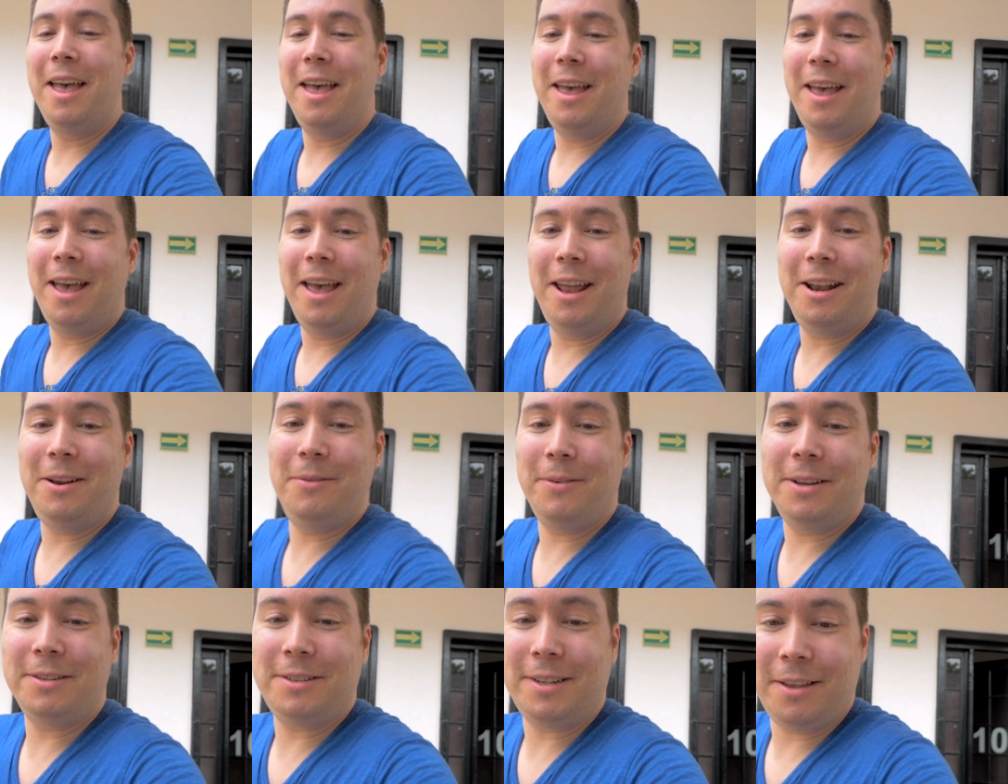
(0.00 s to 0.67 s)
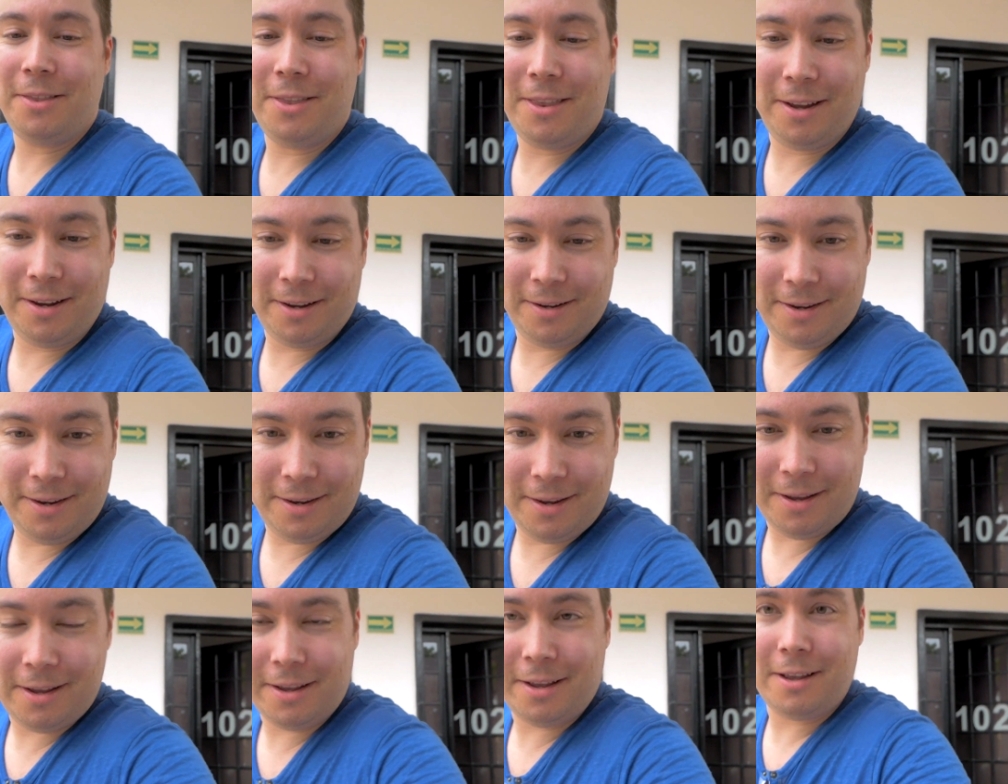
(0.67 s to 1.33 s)
Anyways, I think
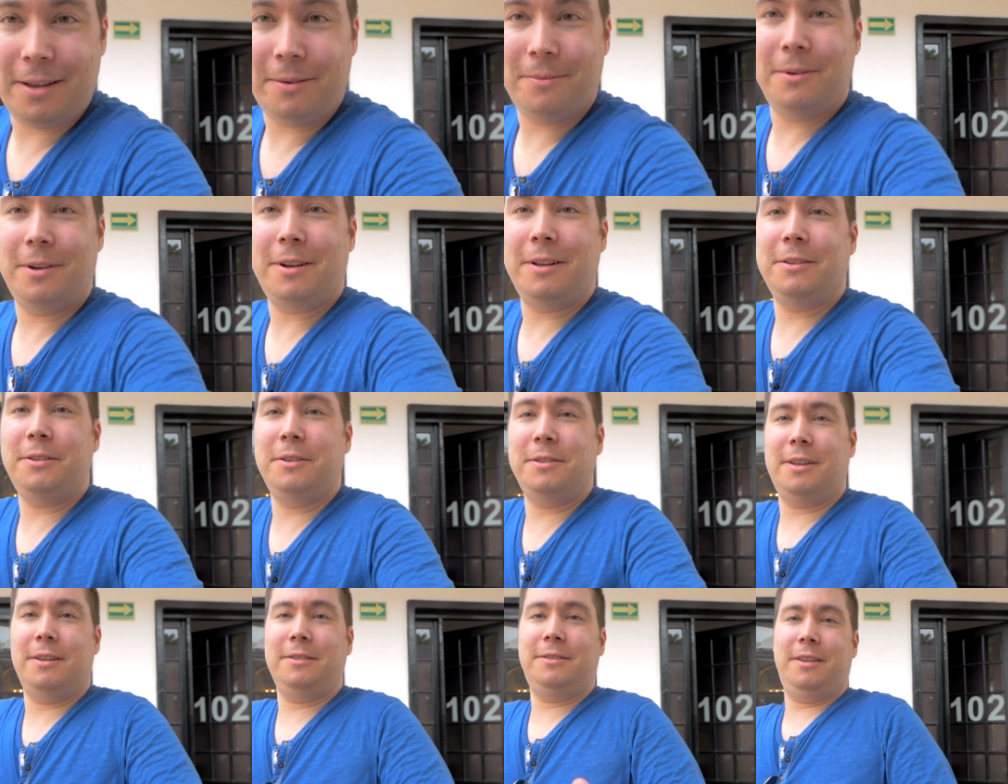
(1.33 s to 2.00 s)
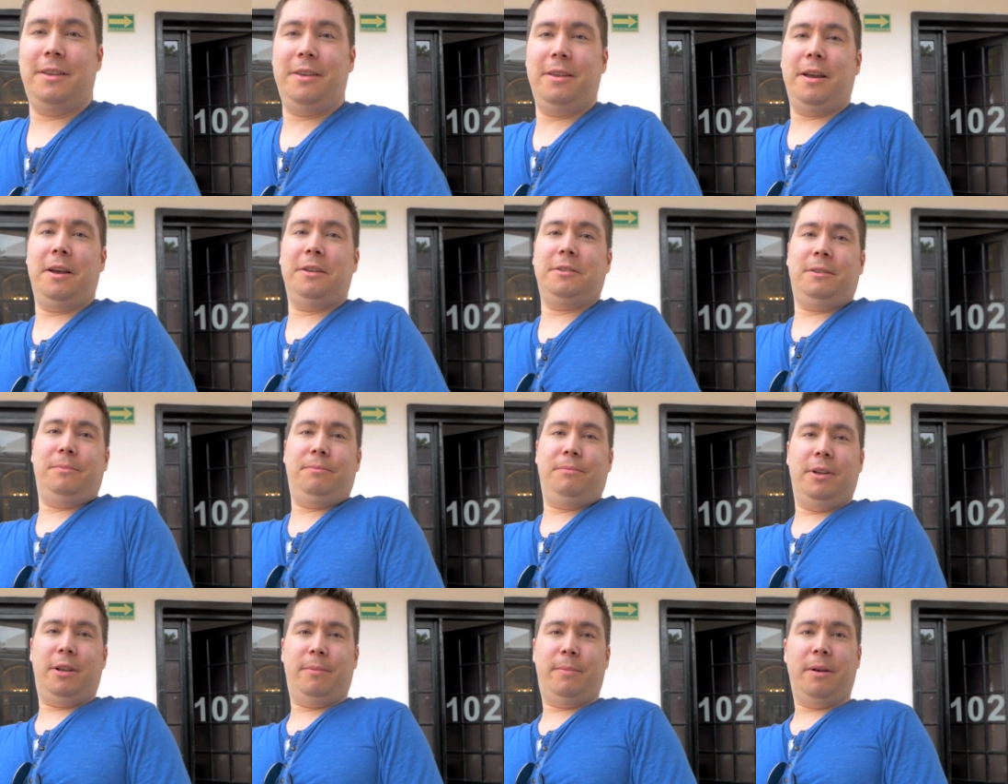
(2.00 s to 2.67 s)
uh, what I'll do is I'll tell you guys
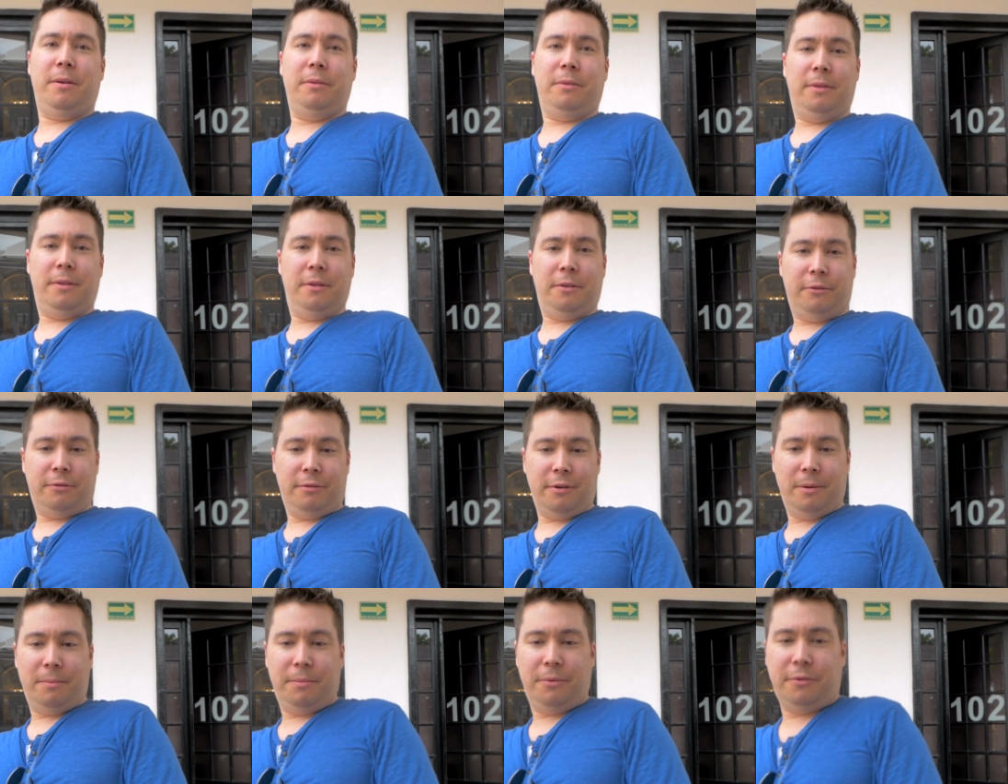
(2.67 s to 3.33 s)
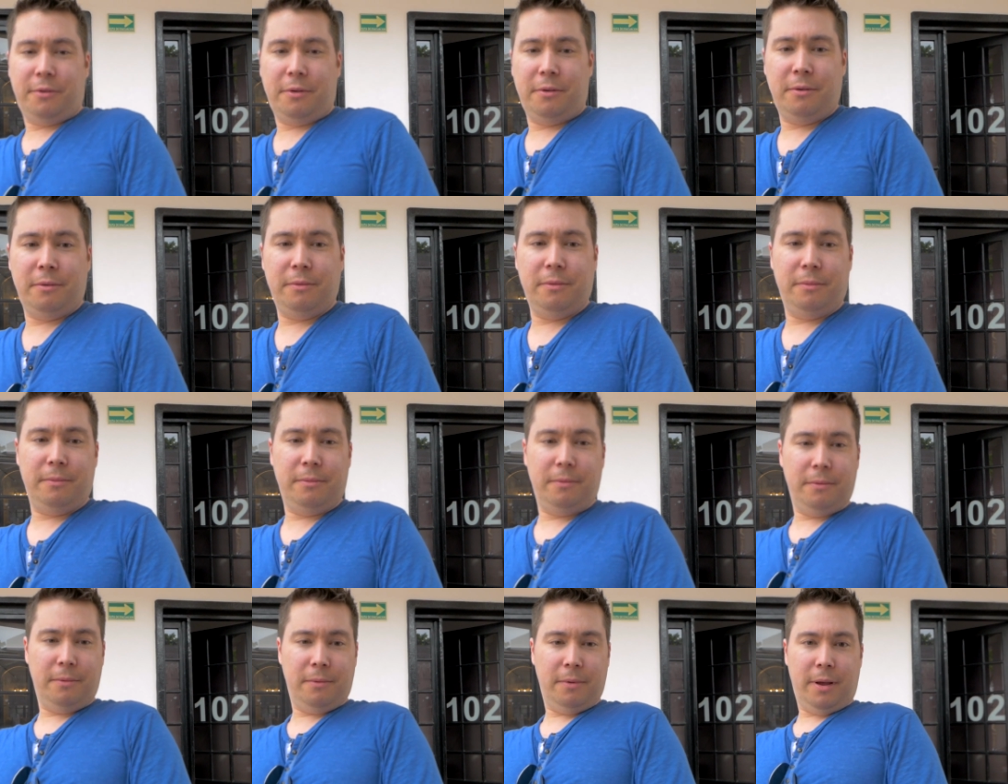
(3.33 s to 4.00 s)
a bit about the trip.
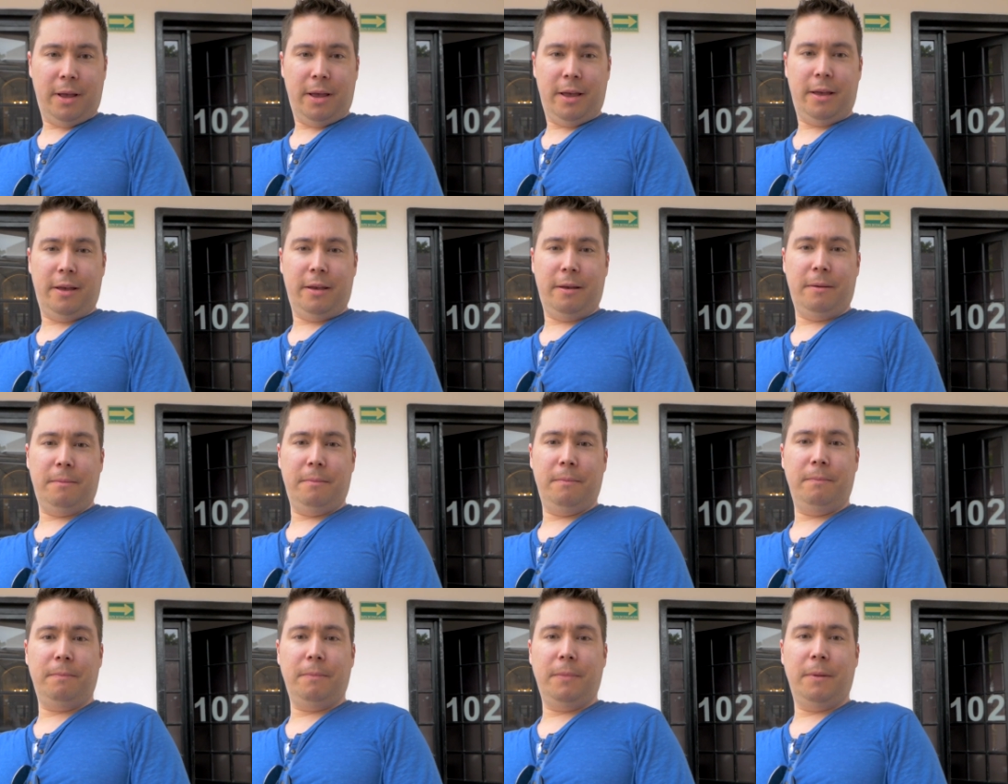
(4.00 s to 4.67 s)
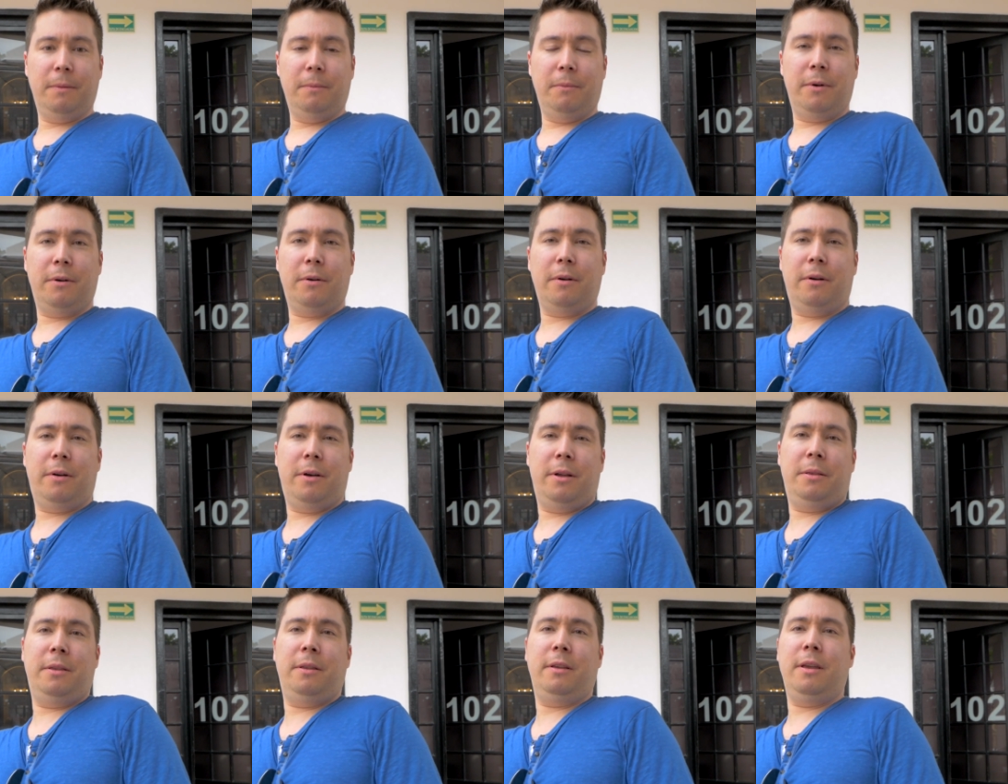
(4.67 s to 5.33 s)
So um, we're
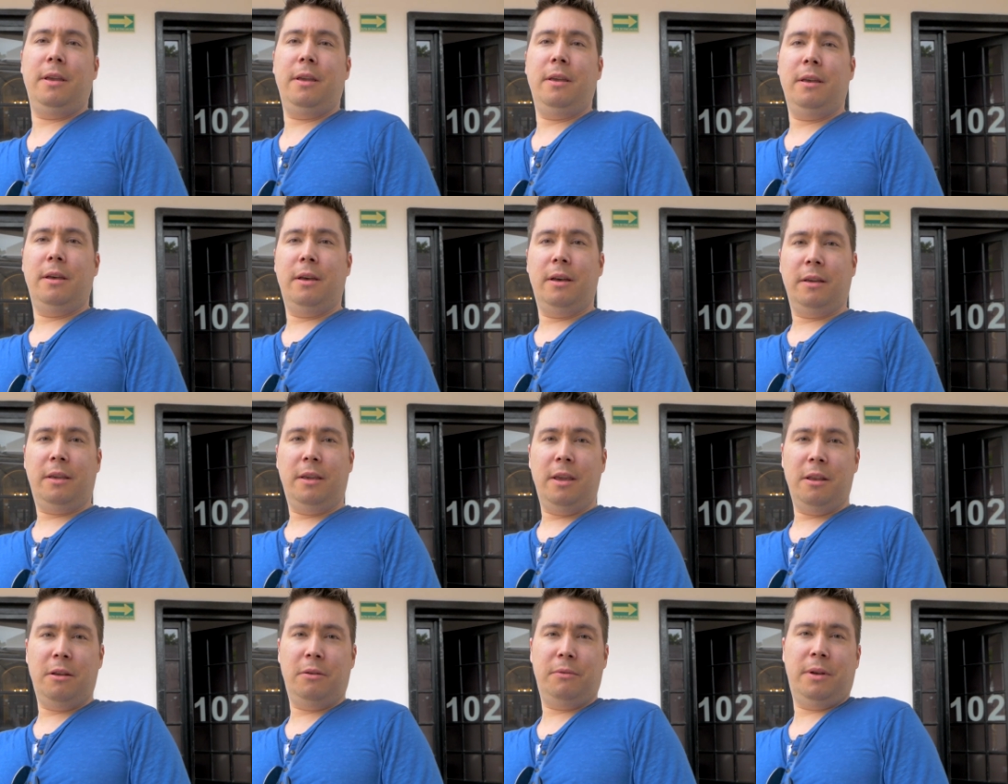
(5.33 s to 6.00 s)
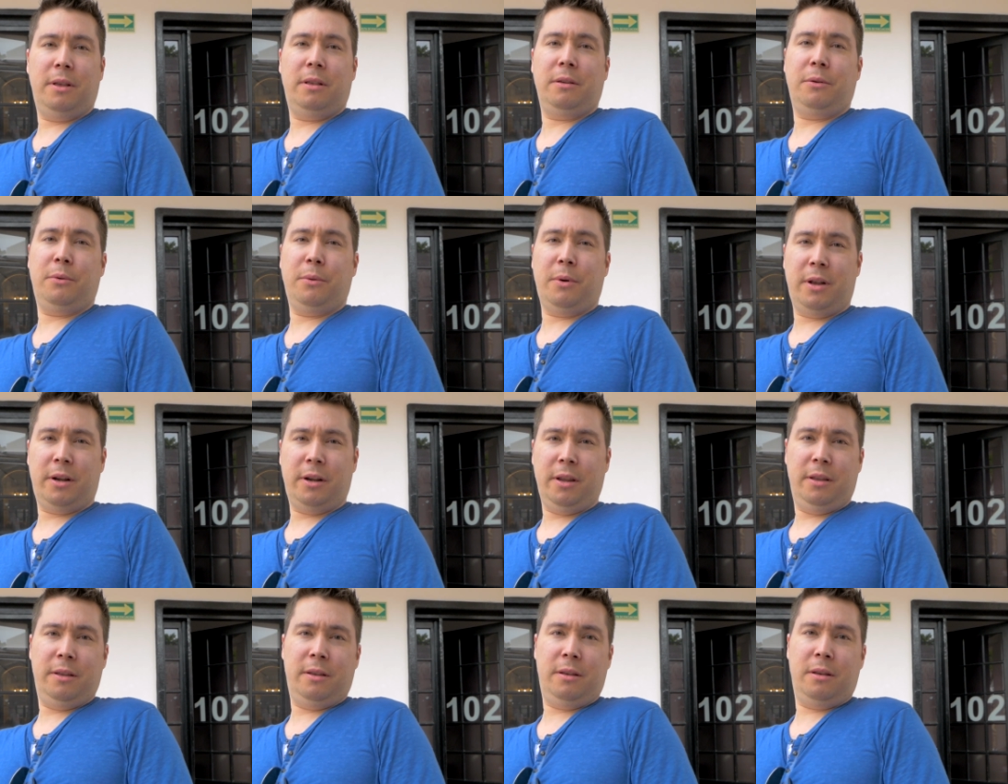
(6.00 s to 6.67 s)
on the uh, Quino El
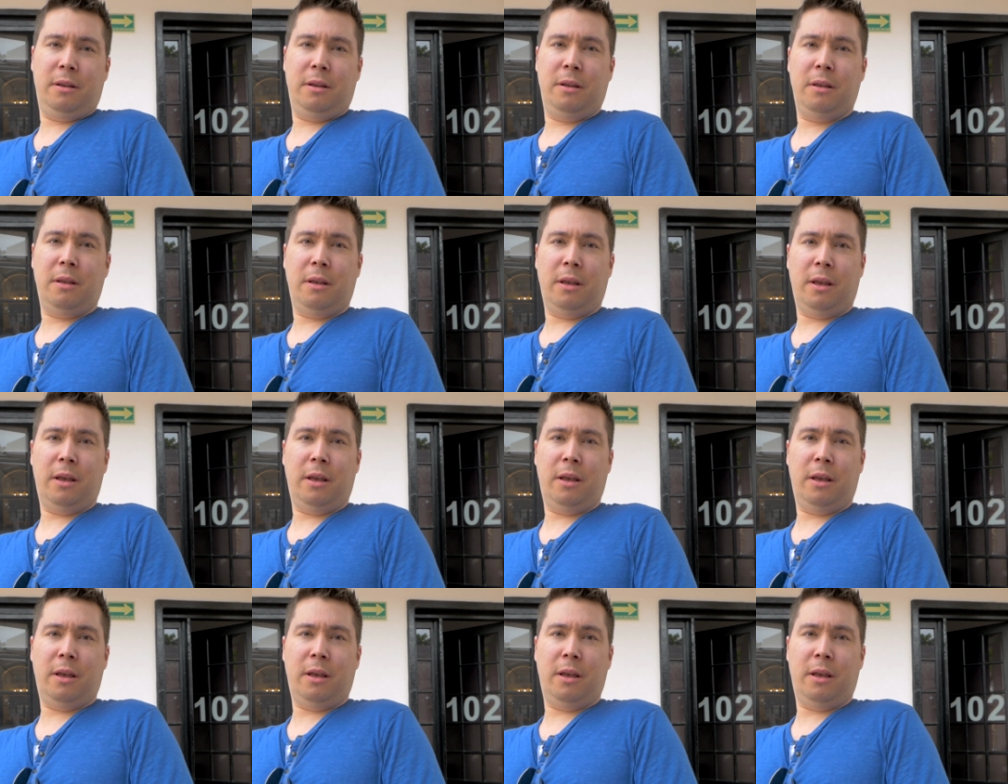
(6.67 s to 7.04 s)
Guardian.